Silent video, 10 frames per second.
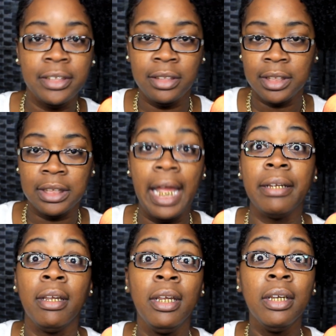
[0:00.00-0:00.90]
to just
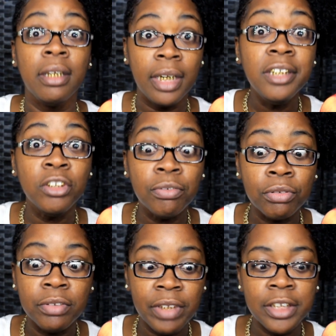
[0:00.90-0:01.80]
like eat your
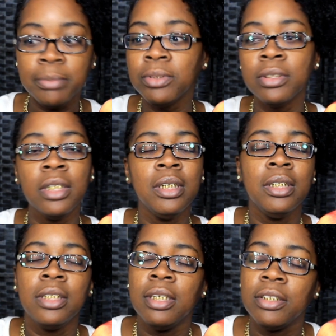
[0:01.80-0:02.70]
fruit and vegetables.
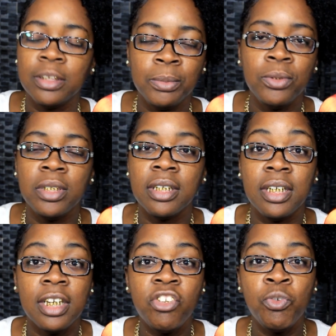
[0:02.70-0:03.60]
Get a smoothie,
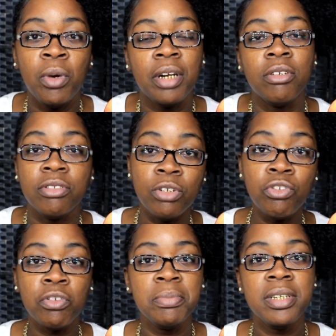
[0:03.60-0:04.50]
honey. Get you one of those
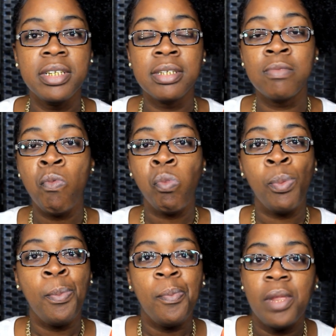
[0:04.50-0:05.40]
Nutribullets
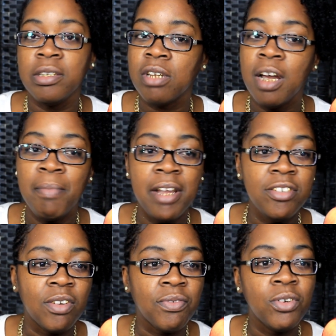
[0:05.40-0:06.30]
and start
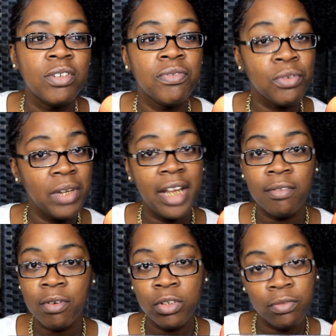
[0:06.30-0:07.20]
buying some frozen fruit at
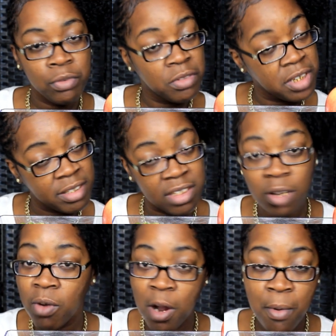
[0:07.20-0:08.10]
the frozen fruit section
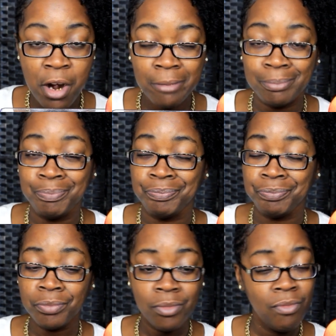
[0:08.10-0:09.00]
at Walmart
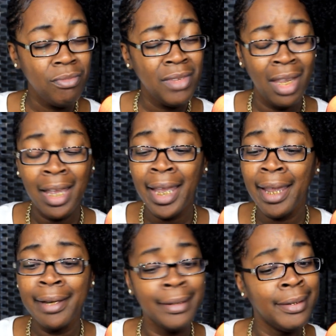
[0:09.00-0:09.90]

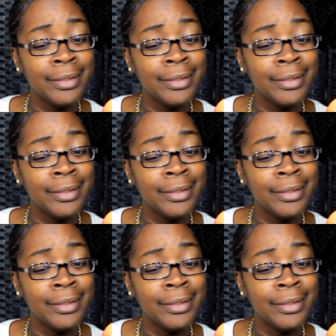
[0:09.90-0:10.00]
and